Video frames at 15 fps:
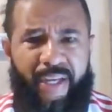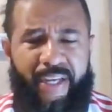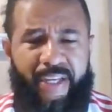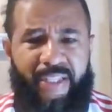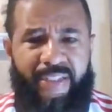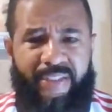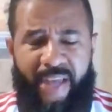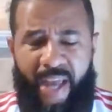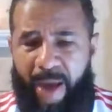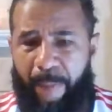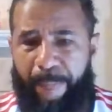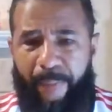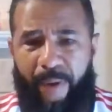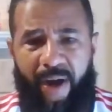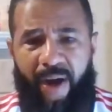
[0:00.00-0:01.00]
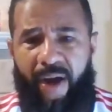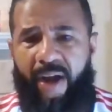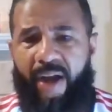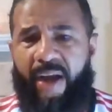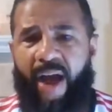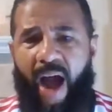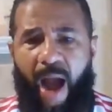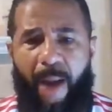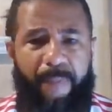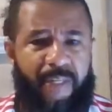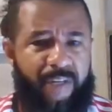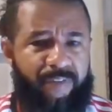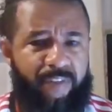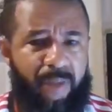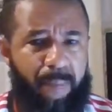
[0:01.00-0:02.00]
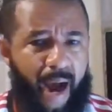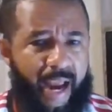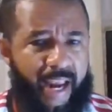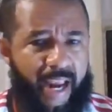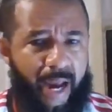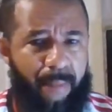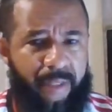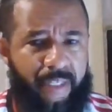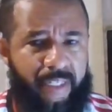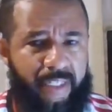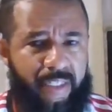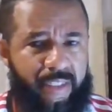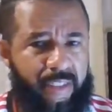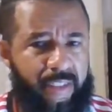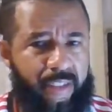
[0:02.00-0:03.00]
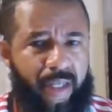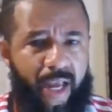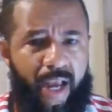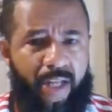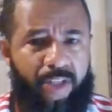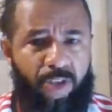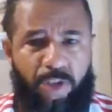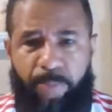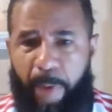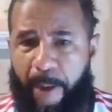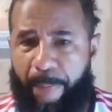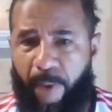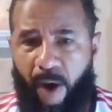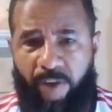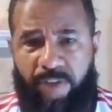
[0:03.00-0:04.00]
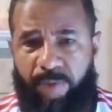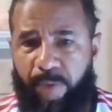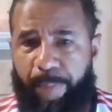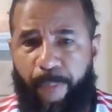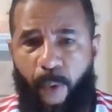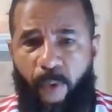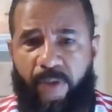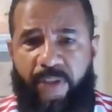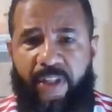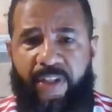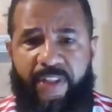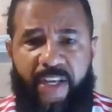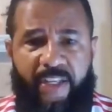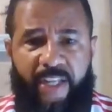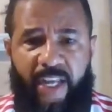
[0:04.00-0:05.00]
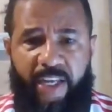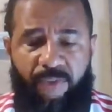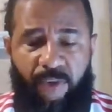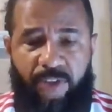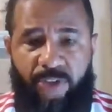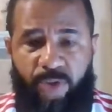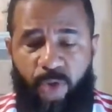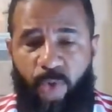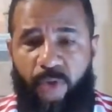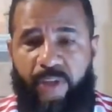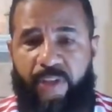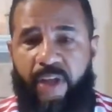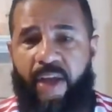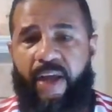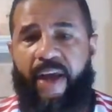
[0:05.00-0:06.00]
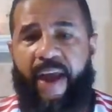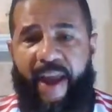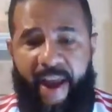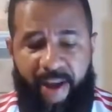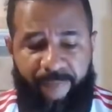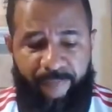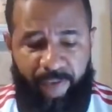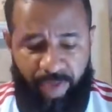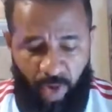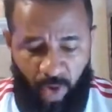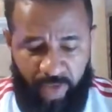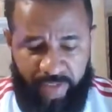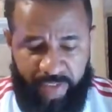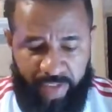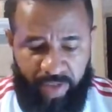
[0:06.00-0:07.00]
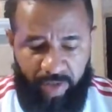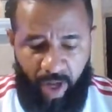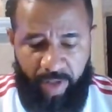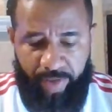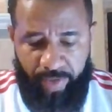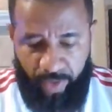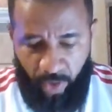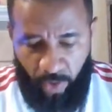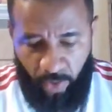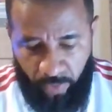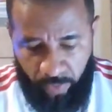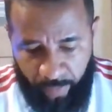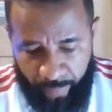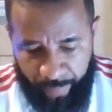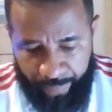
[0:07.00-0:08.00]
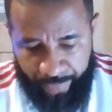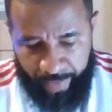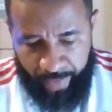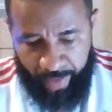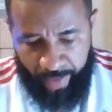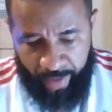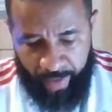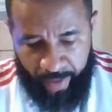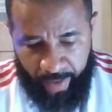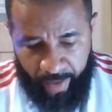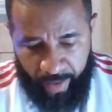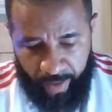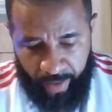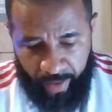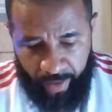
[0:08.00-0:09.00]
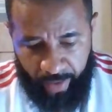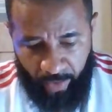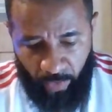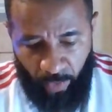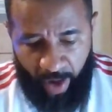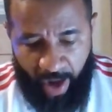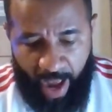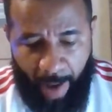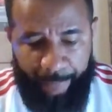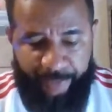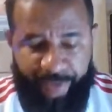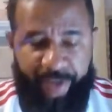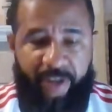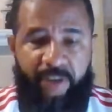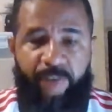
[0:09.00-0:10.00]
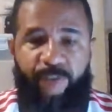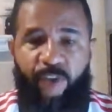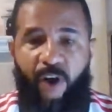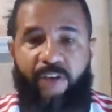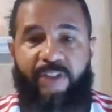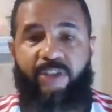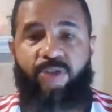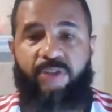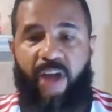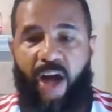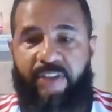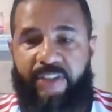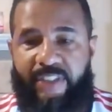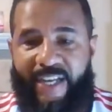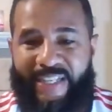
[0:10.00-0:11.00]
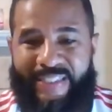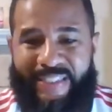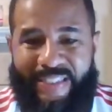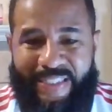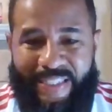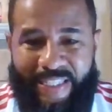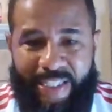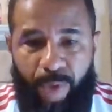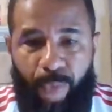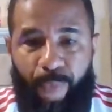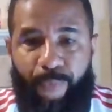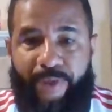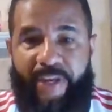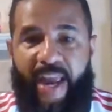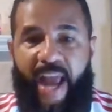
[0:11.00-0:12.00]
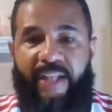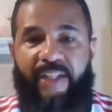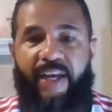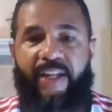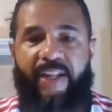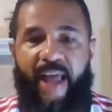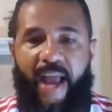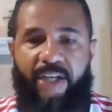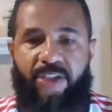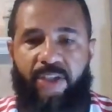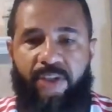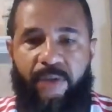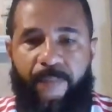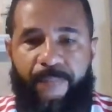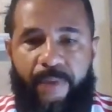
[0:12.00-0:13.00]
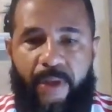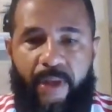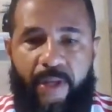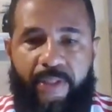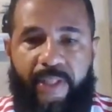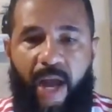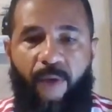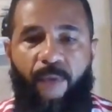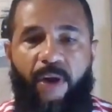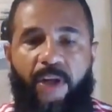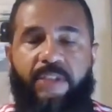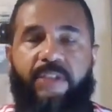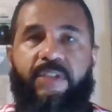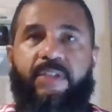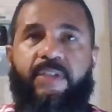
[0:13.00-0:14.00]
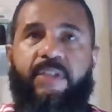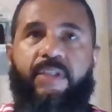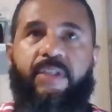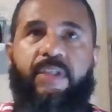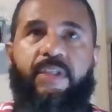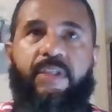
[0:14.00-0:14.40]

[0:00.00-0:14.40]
in Tampa. I believe the Miami newspaper also reported the thing that he was doing. And for those that do not know what happened here in Florida in 2018, we had the election that was,